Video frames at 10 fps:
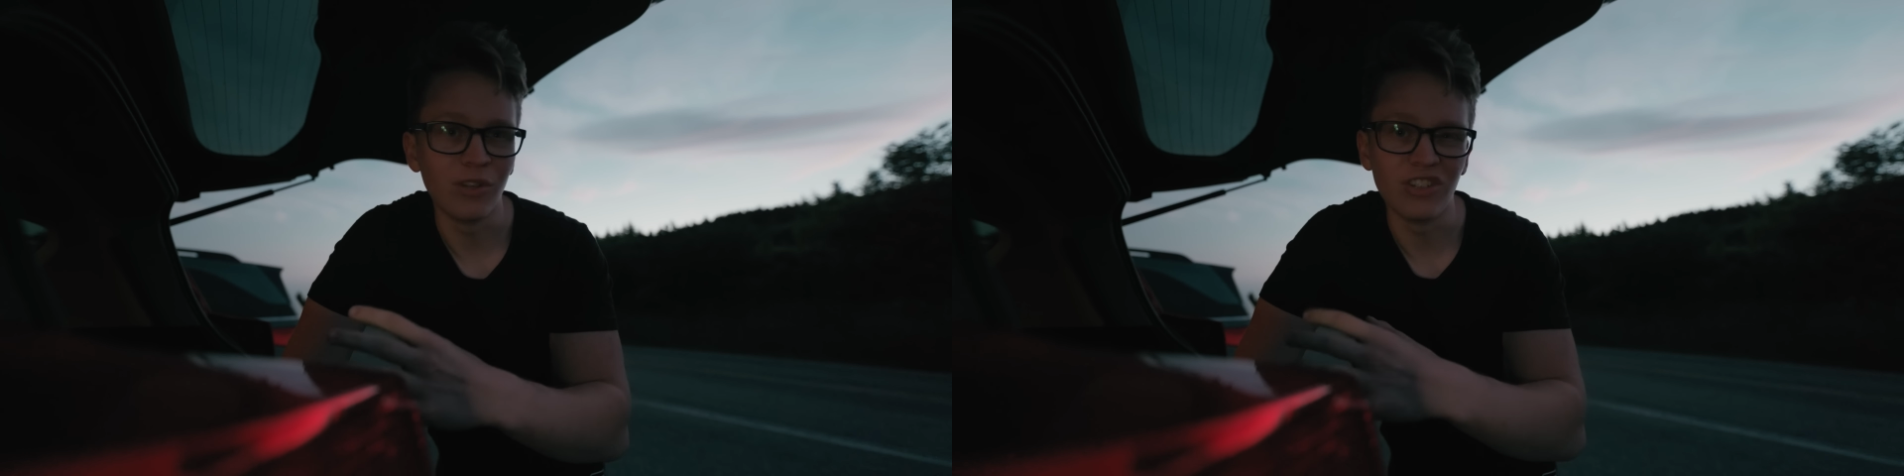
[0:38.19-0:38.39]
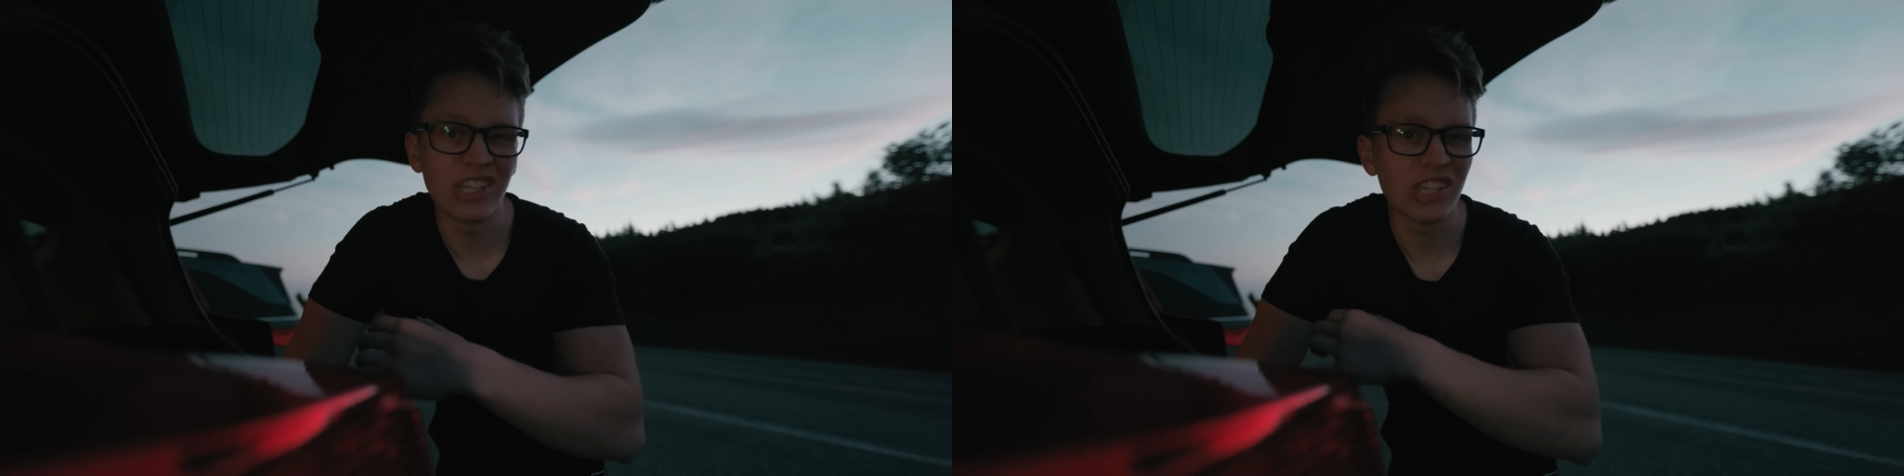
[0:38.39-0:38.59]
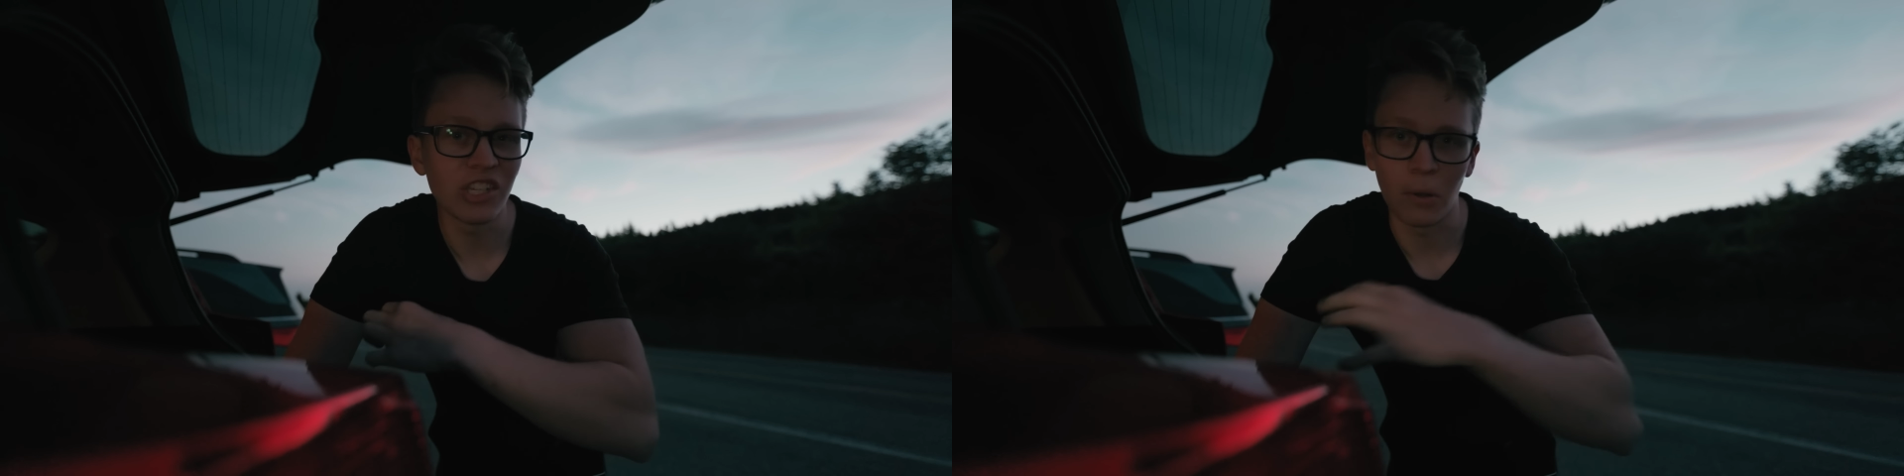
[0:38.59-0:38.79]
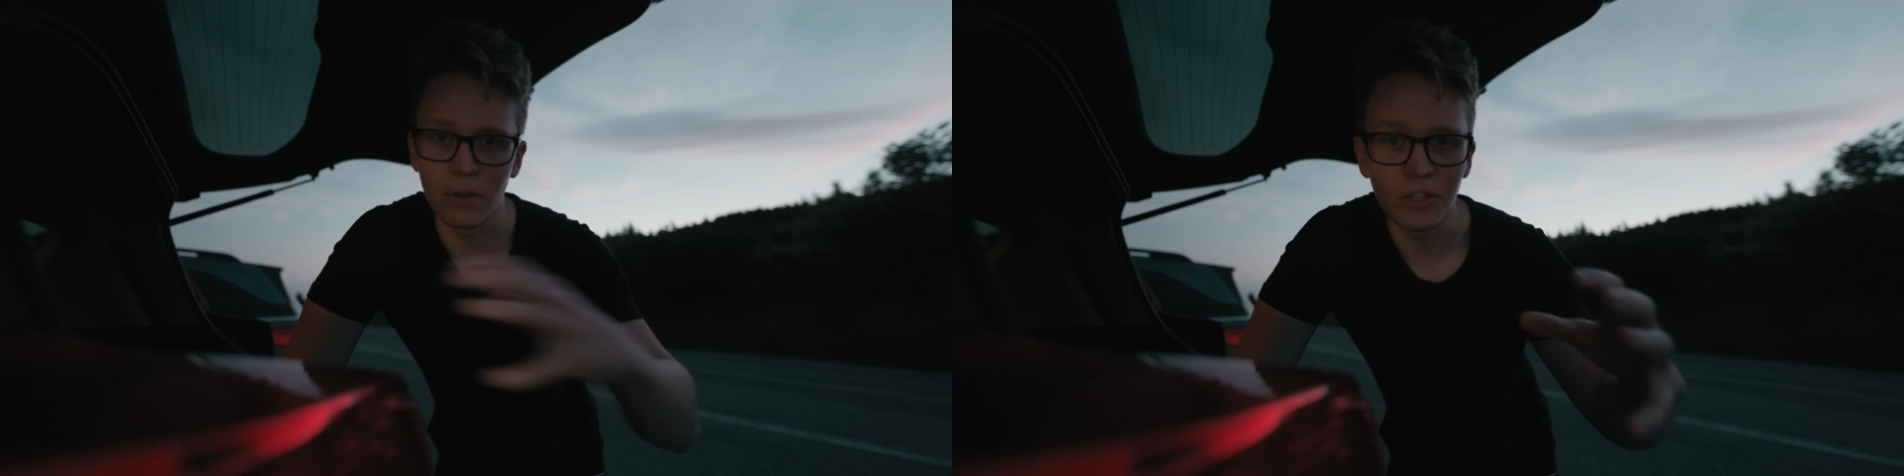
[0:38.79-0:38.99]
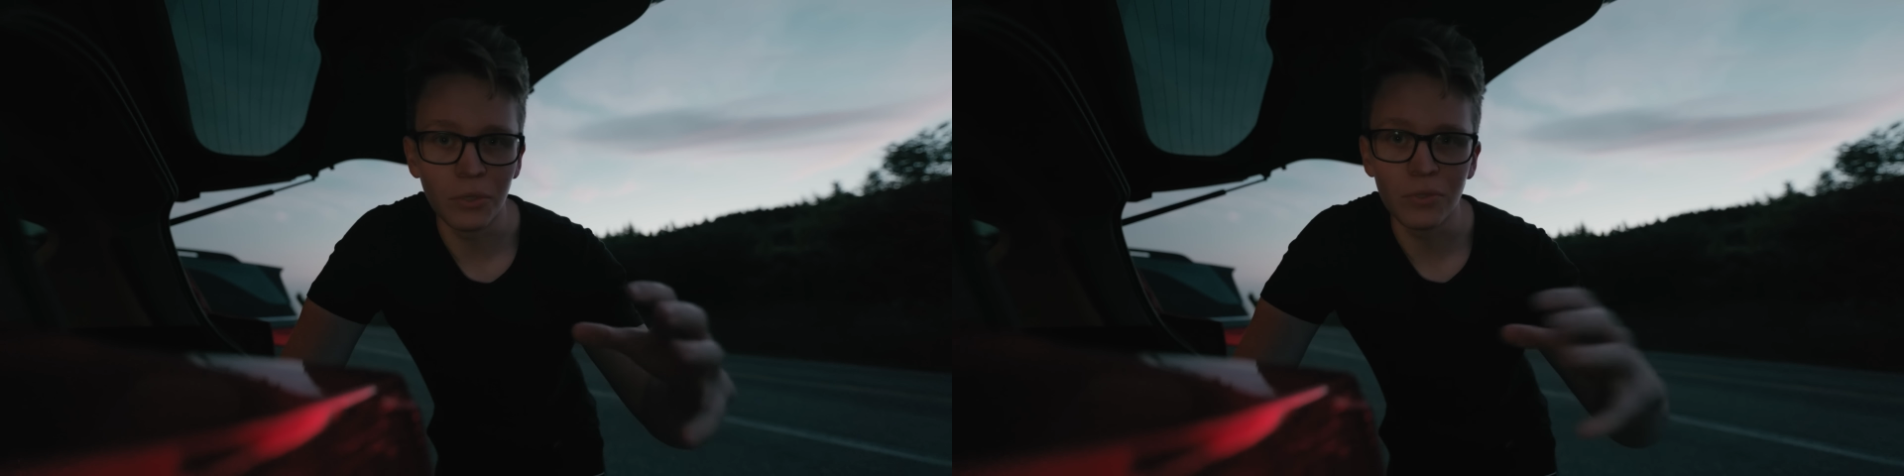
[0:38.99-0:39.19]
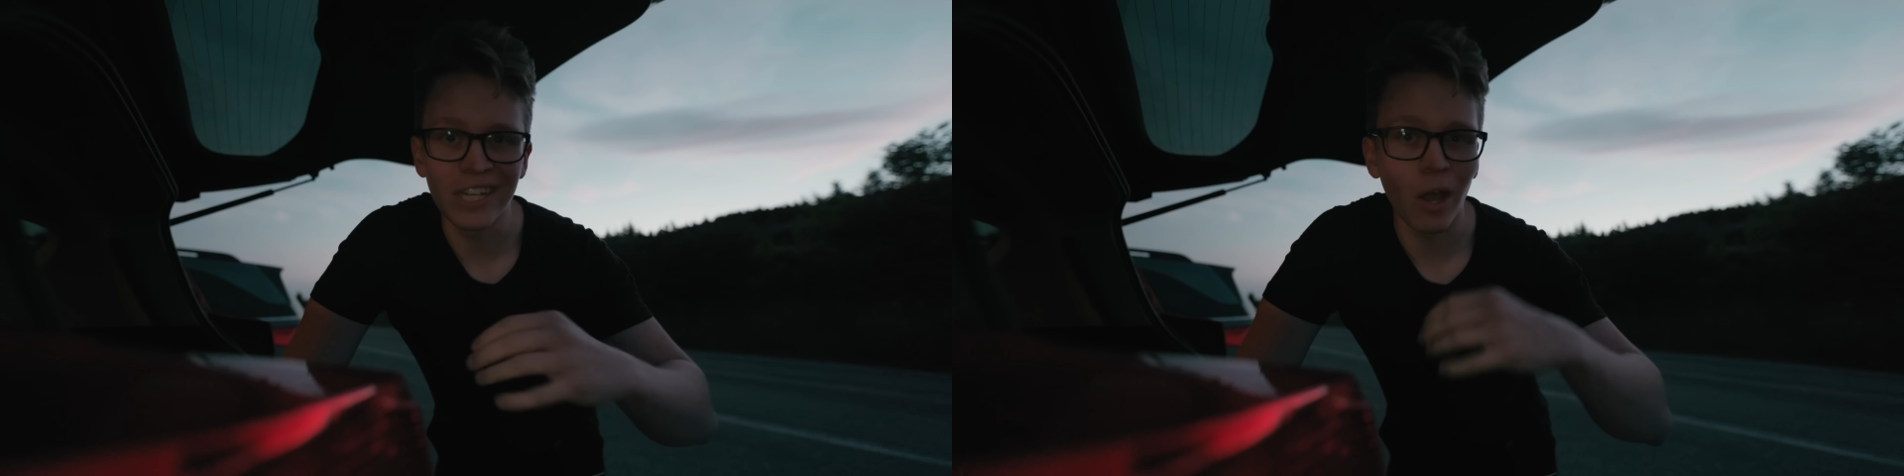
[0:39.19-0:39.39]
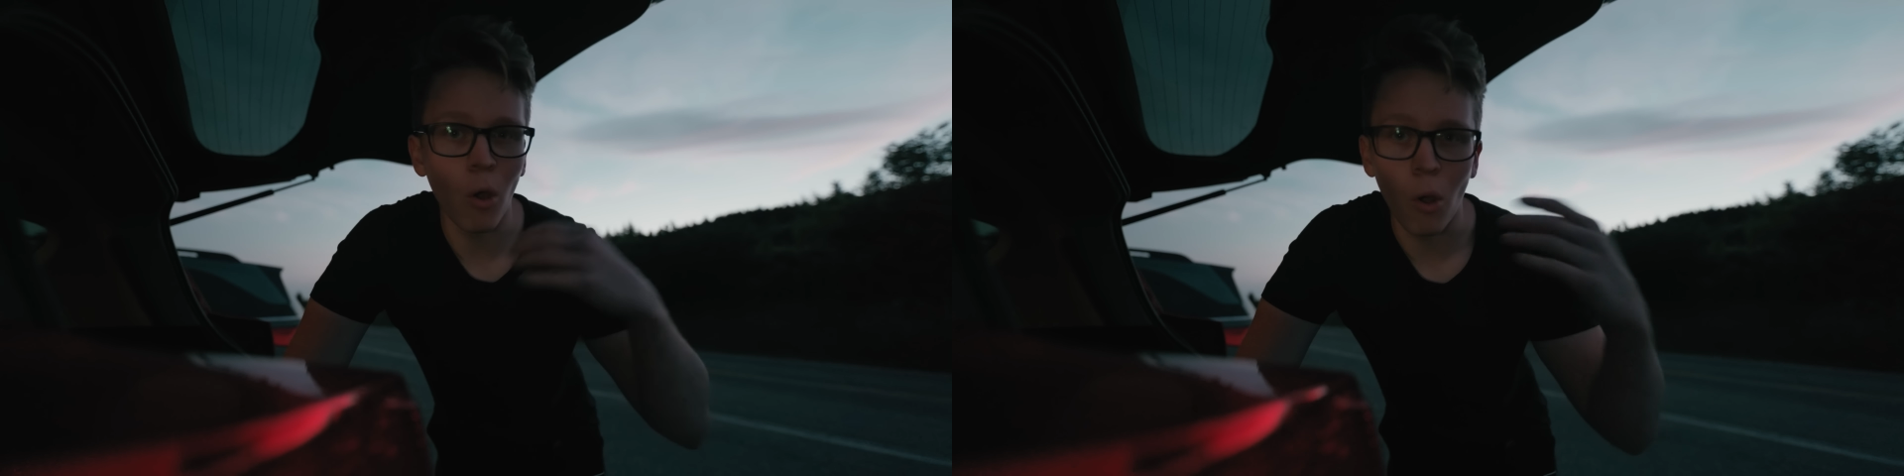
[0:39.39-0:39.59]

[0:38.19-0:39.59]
but just started using